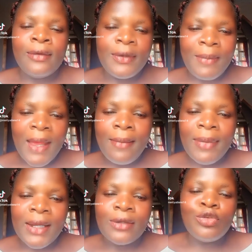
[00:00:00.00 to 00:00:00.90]

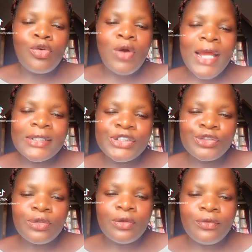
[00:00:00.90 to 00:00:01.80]
Remember, no
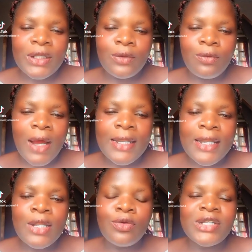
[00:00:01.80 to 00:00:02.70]
addition of any
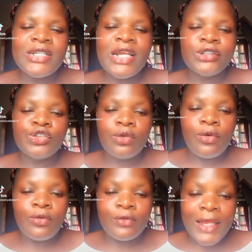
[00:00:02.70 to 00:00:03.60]
word, no reduction
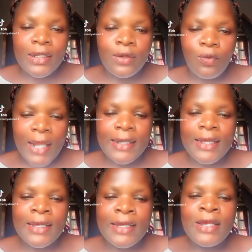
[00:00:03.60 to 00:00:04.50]
of any
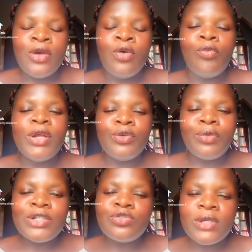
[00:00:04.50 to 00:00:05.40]
word. When you
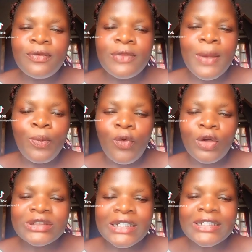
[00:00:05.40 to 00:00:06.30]
want to give them
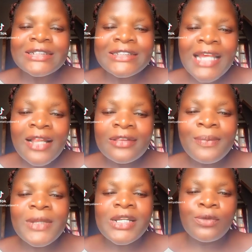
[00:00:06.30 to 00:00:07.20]
water, tell
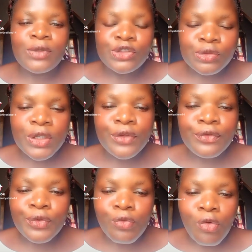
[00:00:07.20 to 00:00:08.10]
them that I want to
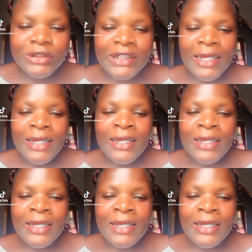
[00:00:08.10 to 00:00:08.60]
give you water.